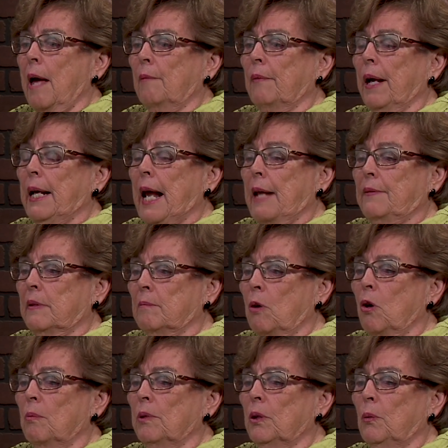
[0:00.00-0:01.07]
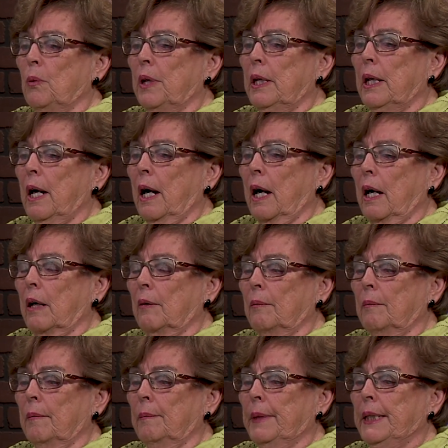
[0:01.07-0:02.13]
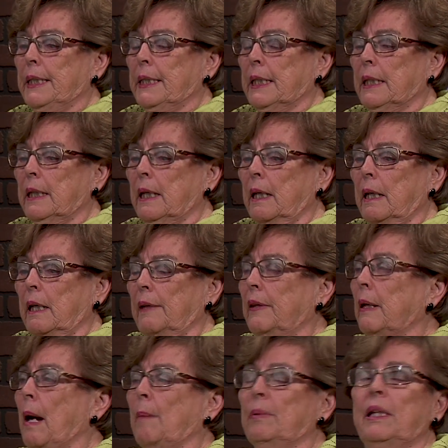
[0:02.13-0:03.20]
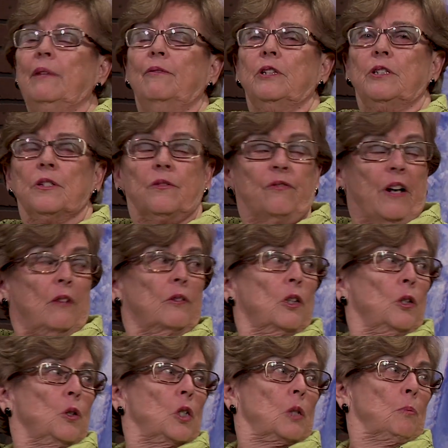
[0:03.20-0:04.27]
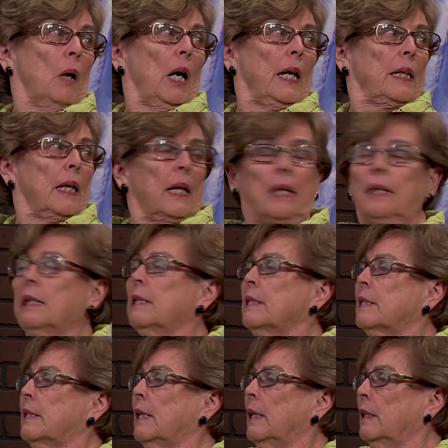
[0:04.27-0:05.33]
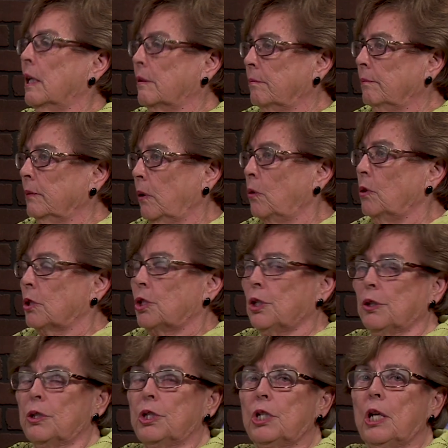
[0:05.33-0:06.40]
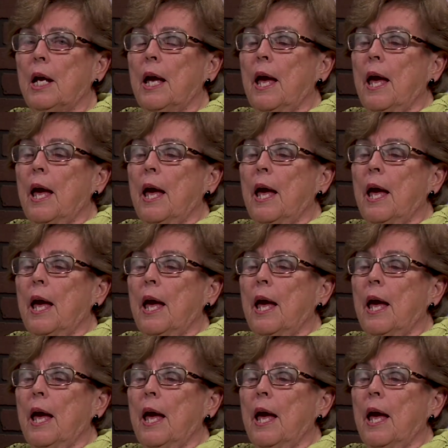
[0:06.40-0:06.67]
Right at the moment, we are meeting. I believe we just found a new spot, and it is in a local church.